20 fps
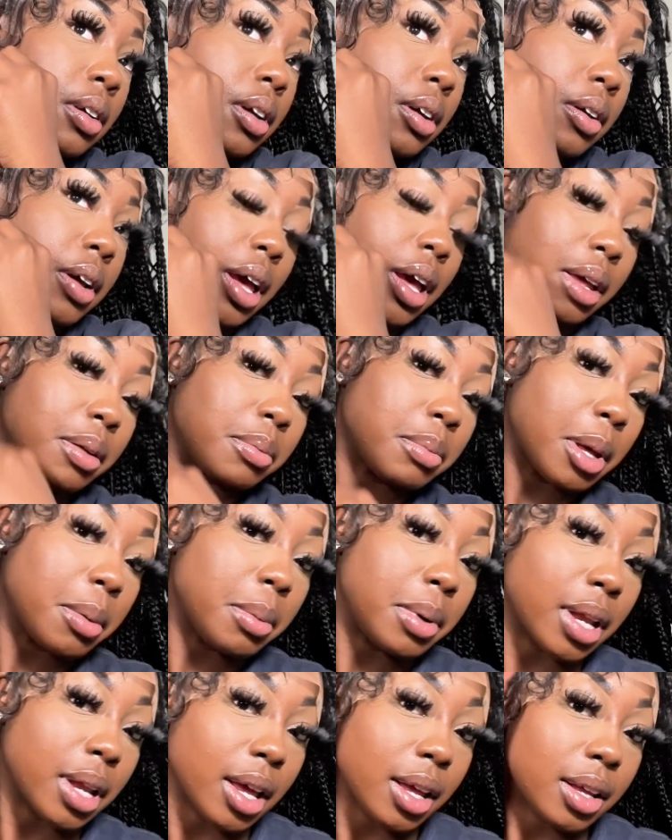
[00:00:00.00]
okay,
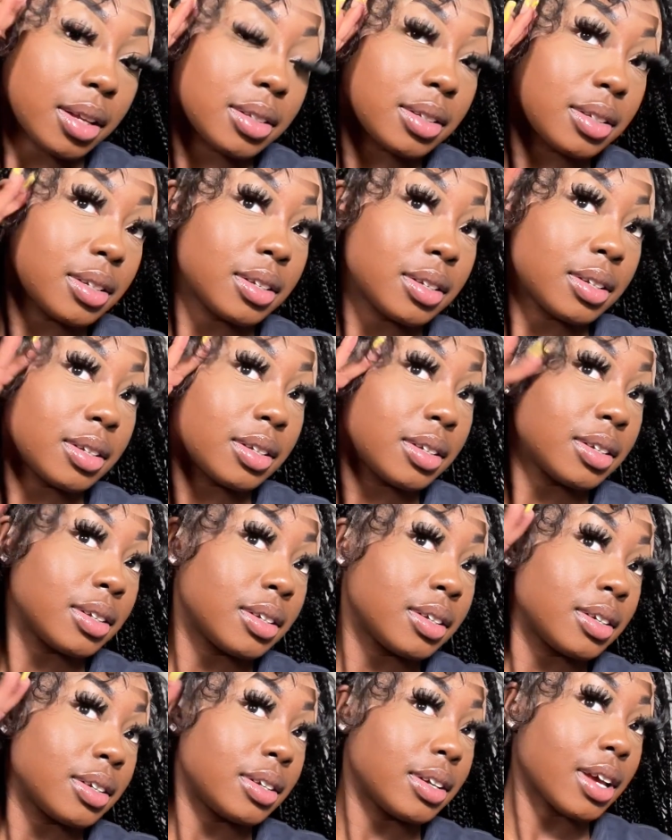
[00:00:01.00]
maybe not.
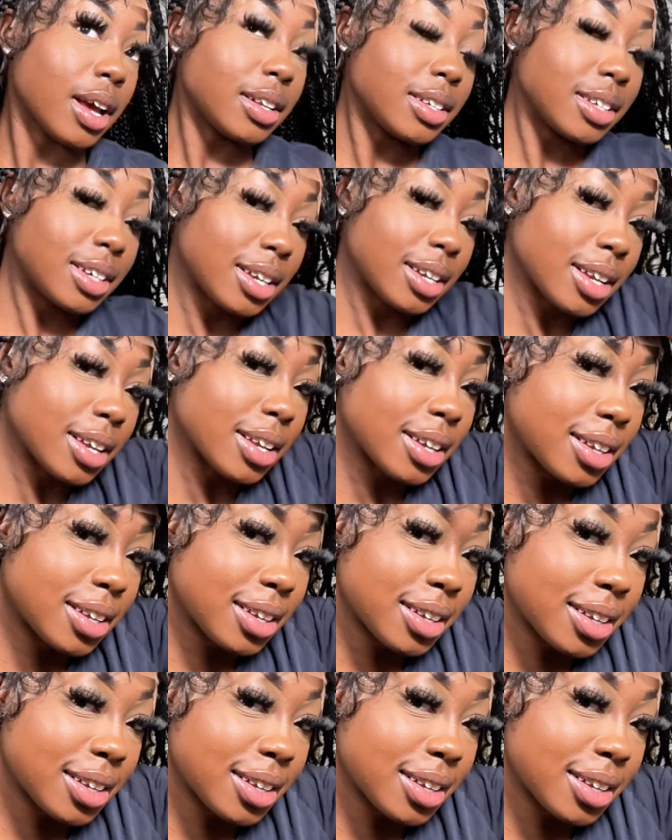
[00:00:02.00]
Y'all look at that.